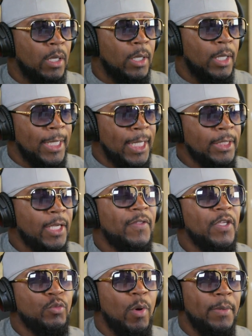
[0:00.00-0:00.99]
Let's give this
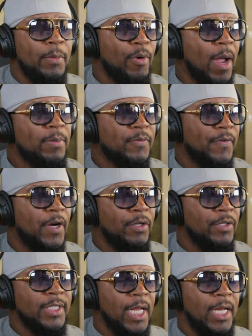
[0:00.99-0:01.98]
woman props for
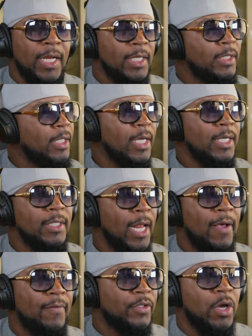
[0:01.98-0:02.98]
understanding that she doesn't have
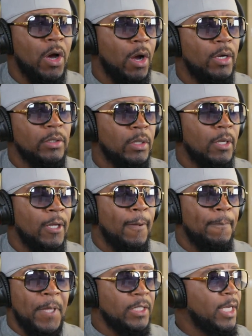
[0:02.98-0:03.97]
scars,
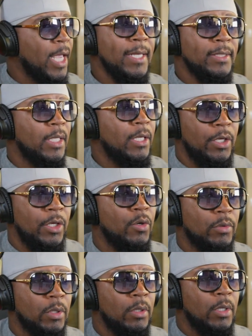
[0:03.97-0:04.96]
that she hasn't healed,
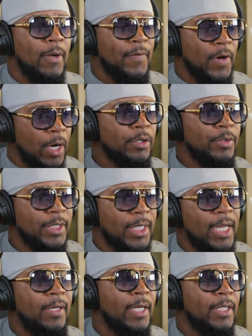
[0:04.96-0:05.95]
for
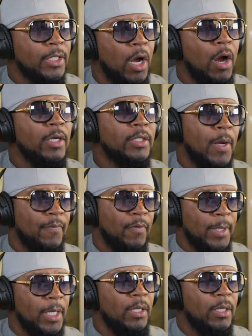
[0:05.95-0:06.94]
understanding that scars come from
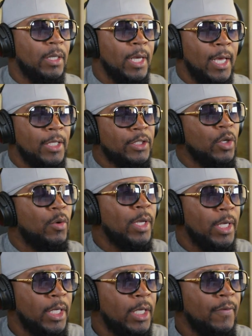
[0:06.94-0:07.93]
healing. And so
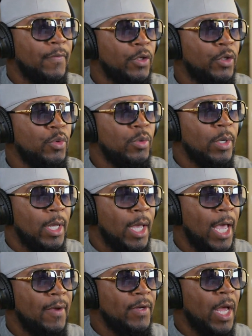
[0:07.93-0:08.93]
if you
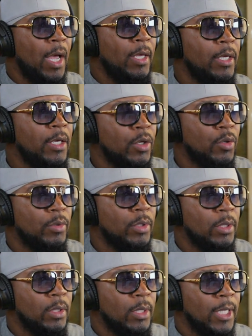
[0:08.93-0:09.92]
have not healed,
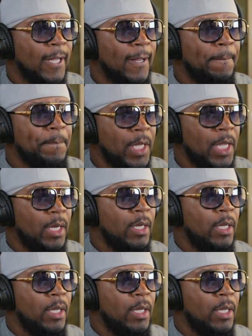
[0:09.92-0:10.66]
then